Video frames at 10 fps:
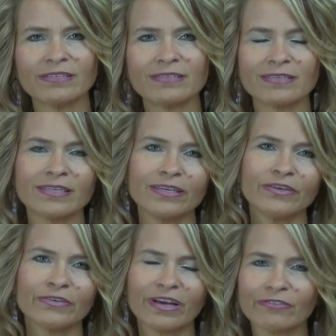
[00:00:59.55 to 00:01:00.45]

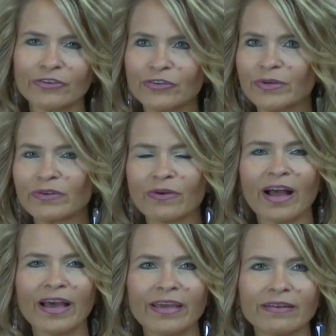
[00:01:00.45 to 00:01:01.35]
See, you're never doing it
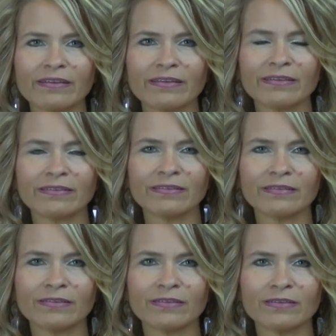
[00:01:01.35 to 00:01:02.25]
right.
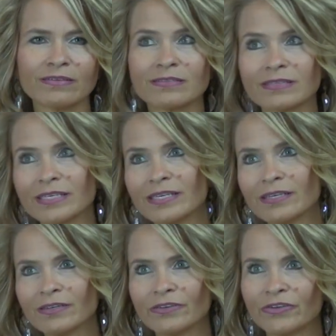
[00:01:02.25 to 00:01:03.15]

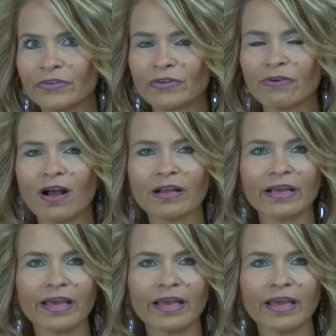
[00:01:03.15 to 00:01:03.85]
See, you're doing it wrong